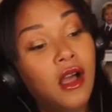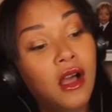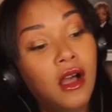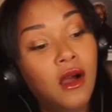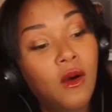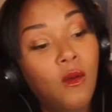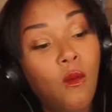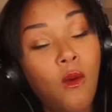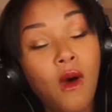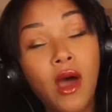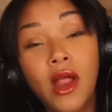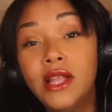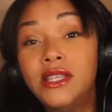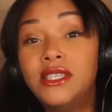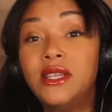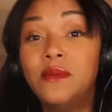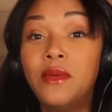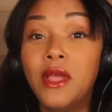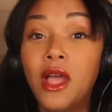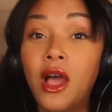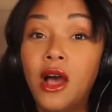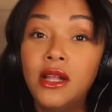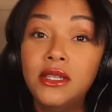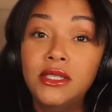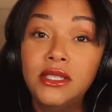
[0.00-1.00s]
wanted to be
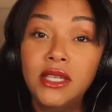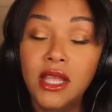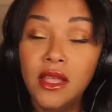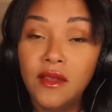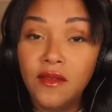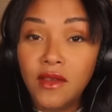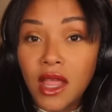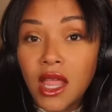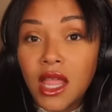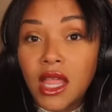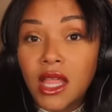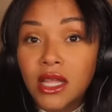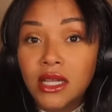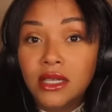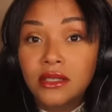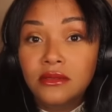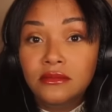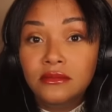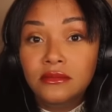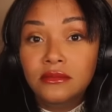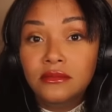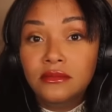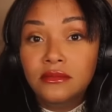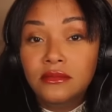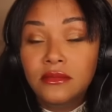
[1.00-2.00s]
on TV.
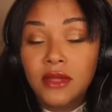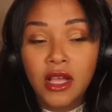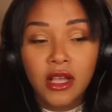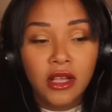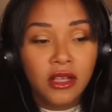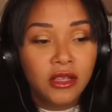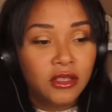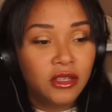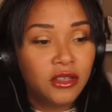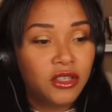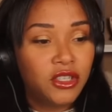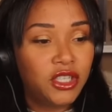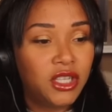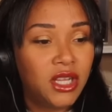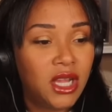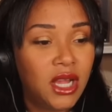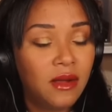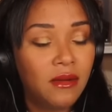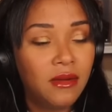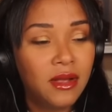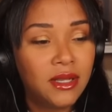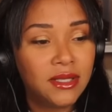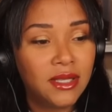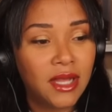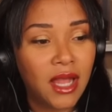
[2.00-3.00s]
So she
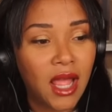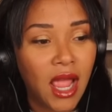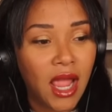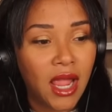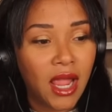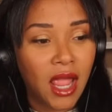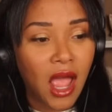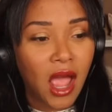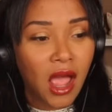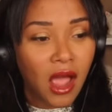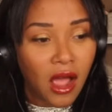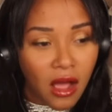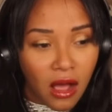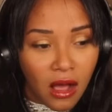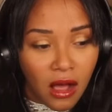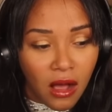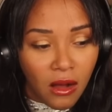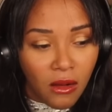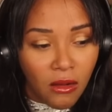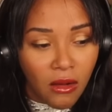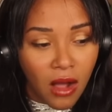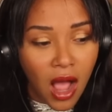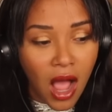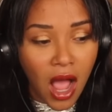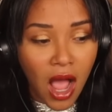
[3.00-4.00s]
was like,
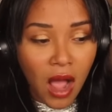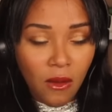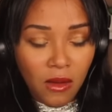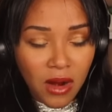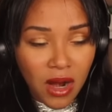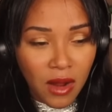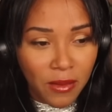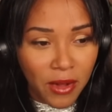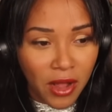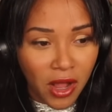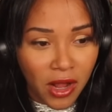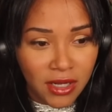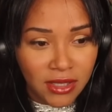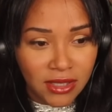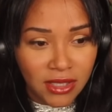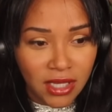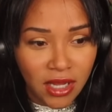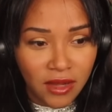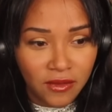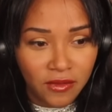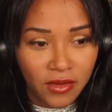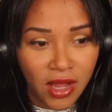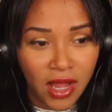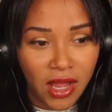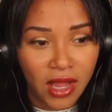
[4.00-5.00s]
oh, I want to be on
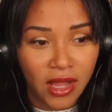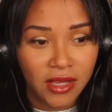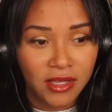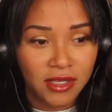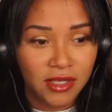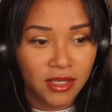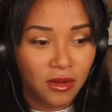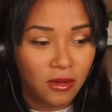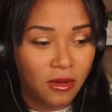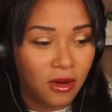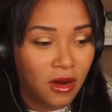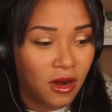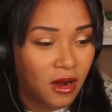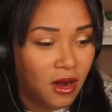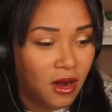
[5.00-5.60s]
TV. So